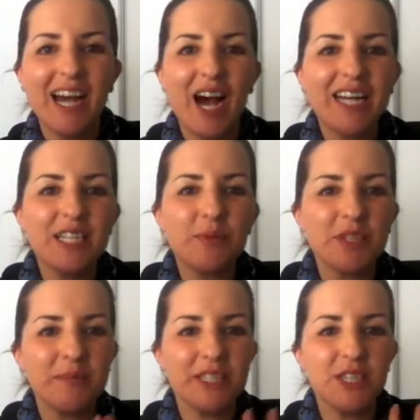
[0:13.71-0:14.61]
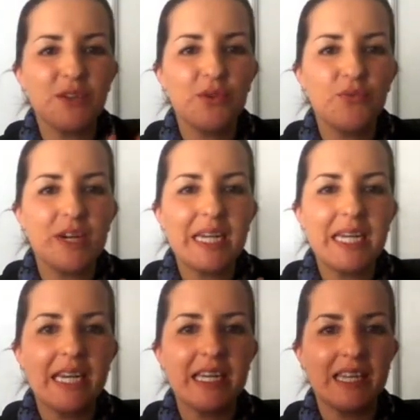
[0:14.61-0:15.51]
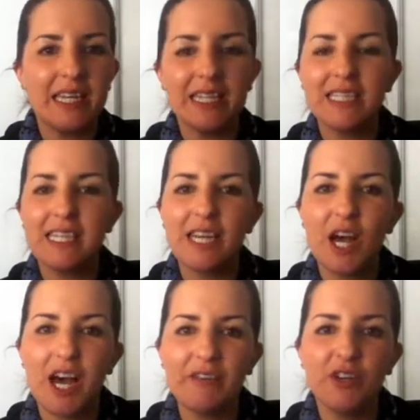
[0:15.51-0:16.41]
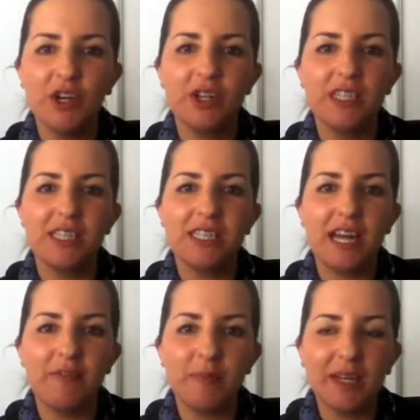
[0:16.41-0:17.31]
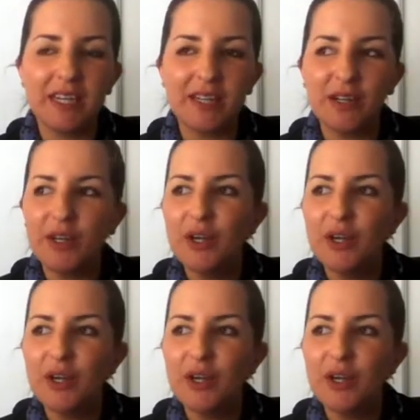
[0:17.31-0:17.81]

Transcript: I just want to mention three key things that I've noticed have been